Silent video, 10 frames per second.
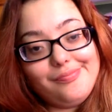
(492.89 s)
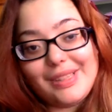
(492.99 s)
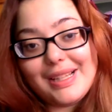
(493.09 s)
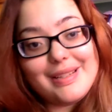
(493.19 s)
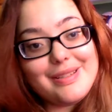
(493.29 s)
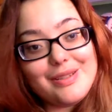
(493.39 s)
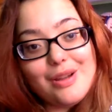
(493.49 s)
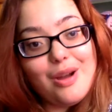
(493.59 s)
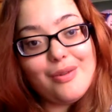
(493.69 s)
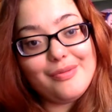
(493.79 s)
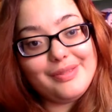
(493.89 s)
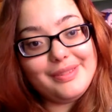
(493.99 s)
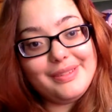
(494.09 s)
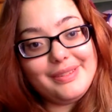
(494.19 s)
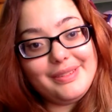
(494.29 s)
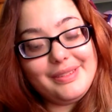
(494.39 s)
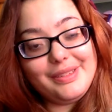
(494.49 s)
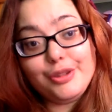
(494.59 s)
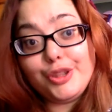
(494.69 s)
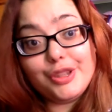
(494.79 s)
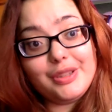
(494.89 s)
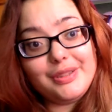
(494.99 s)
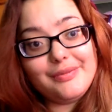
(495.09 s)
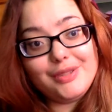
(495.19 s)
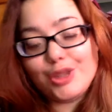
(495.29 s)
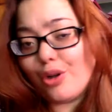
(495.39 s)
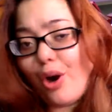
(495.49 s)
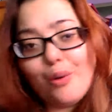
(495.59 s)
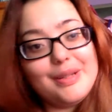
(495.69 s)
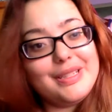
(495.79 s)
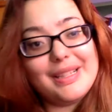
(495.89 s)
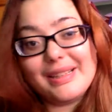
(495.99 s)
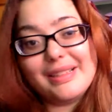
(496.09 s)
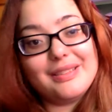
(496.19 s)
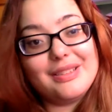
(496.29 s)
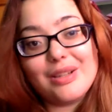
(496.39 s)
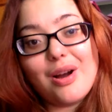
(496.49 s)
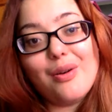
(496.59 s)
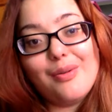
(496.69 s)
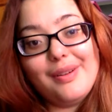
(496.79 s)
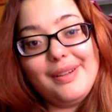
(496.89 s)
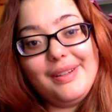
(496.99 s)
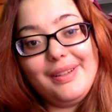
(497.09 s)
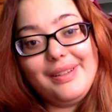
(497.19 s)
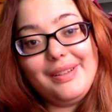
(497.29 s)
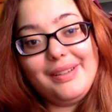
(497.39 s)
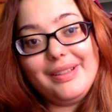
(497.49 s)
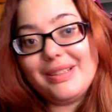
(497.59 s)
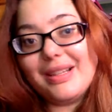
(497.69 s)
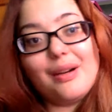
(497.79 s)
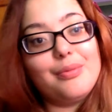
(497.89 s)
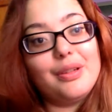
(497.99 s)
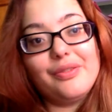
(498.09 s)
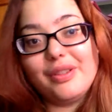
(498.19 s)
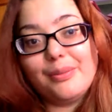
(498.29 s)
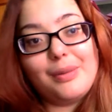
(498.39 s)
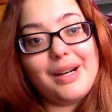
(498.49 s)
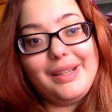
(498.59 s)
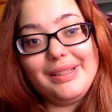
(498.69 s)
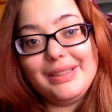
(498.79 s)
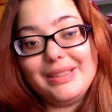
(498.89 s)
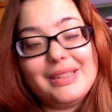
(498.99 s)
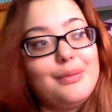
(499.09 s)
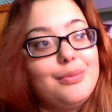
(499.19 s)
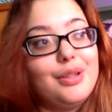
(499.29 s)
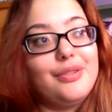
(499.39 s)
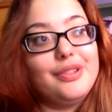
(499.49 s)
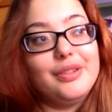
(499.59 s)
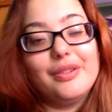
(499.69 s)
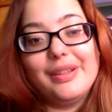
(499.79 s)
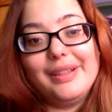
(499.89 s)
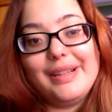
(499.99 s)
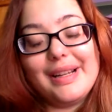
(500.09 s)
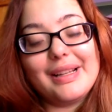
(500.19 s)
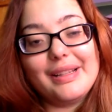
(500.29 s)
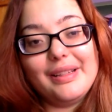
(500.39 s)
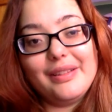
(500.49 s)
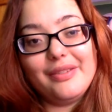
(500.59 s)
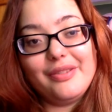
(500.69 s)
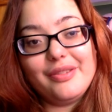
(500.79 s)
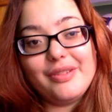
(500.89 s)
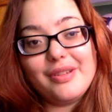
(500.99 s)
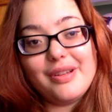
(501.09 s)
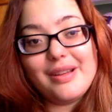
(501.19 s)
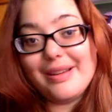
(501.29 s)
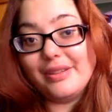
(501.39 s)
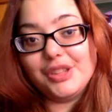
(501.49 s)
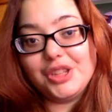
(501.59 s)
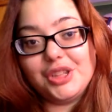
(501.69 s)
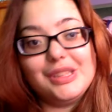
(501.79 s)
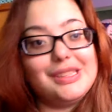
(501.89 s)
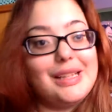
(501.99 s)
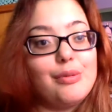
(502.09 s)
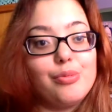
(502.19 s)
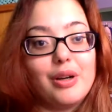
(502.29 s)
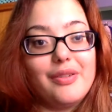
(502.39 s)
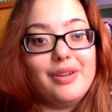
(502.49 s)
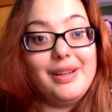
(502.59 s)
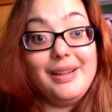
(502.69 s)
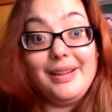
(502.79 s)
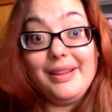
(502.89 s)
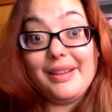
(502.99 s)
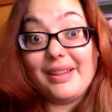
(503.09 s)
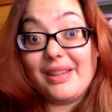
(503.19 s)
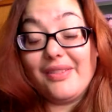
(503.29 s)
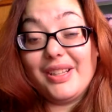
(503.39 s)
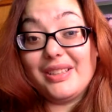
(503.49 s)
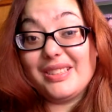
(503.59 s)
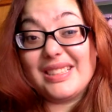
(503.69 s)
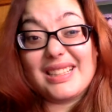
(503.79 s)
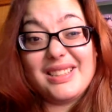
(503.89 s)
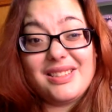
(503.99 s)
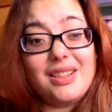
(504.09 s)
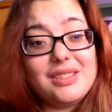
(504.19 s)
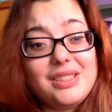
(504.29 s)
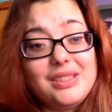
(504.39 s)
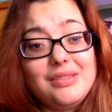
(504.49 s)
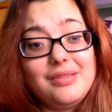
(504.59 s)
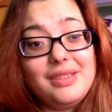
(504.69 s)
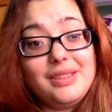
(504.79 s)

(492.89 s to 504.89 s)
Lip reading: let it go. You should. You should always let things go. It's not worth your mind. It's not worth your negative energy. It's not worth giving a second thought to.